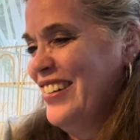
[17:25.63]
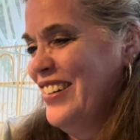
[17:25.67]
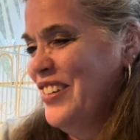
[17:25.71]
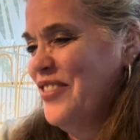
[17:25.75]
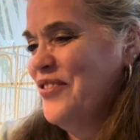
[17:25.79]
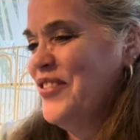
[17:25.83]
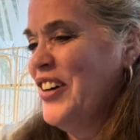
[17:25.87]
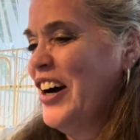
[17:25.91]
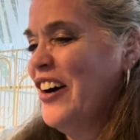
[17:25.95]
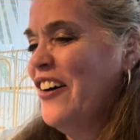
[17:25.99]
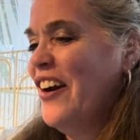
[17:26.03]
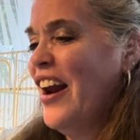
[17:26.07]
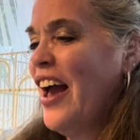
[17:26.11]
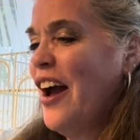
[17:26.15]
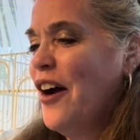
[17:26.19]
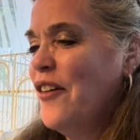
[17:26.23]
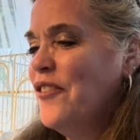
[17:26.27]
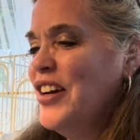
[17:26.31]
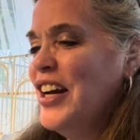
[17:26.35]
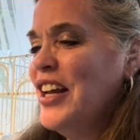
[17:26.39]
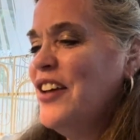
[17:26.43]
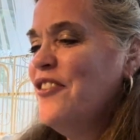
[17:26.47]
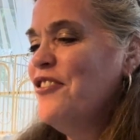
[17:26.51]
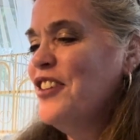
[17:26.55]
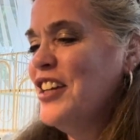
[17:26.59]
about how
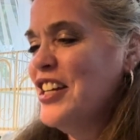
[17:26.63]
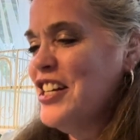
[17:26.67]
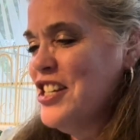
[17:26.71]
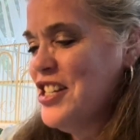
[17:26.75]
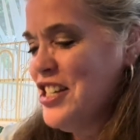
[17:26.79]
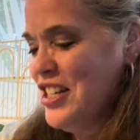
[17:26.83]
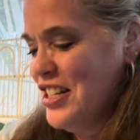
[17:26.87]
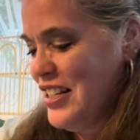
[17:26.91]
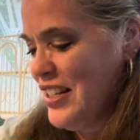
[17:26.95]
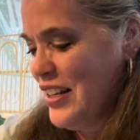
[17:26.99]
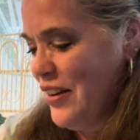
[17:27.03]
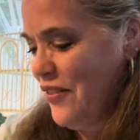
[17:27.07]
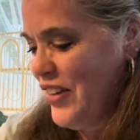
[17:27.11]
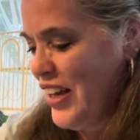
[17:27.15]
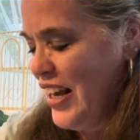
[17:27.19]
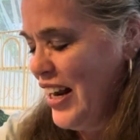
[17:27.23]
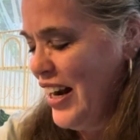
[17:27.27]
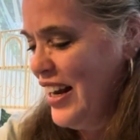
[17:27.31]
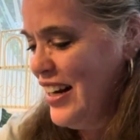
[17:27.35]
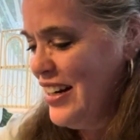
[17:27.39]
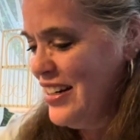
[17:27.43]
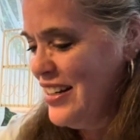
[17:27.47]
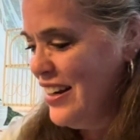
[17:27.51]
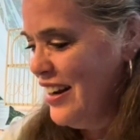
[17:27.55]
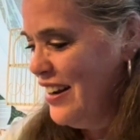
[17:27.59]
many finishes I'm
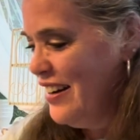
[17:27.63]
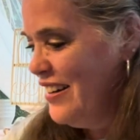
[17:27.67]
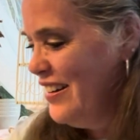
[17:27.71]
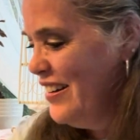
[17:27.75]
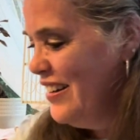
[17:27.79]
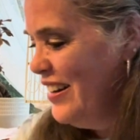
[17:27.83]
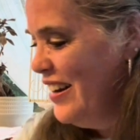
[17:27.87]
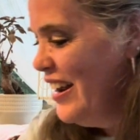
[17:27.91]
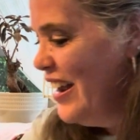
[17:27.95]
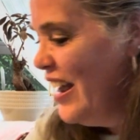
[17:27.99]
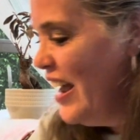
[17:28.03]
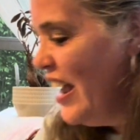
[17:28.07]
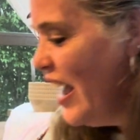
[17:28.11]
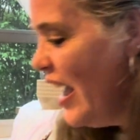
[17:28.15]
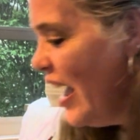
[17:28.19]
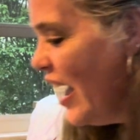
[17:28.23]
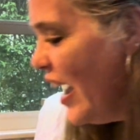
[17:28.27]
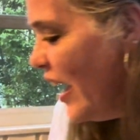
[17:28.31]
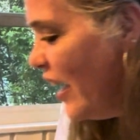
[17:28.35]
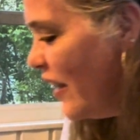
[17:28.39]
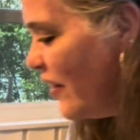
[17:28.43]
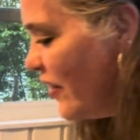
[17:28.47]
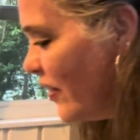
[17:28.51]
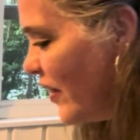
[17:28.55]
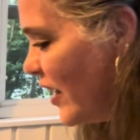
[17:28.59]
getting done.
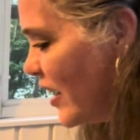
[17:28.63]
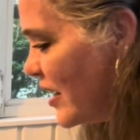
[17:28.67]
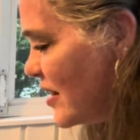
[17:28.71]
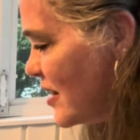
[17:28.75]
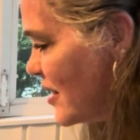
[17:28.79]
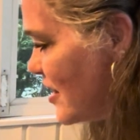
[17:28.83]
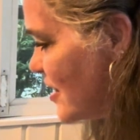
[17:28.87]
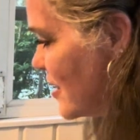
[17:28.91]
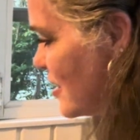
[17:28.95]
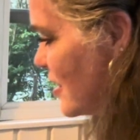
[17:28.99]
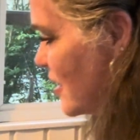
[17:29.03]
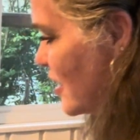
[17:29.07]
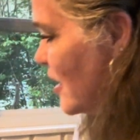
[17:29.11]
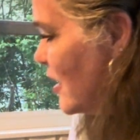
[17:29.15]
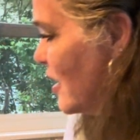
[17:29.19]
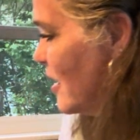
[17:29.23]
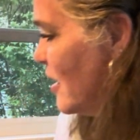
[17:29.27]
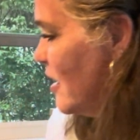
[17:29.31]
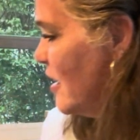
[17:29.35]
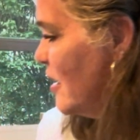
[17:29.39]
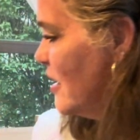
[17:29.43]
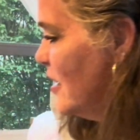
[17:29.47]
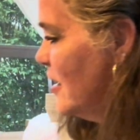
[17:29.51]
And let's see.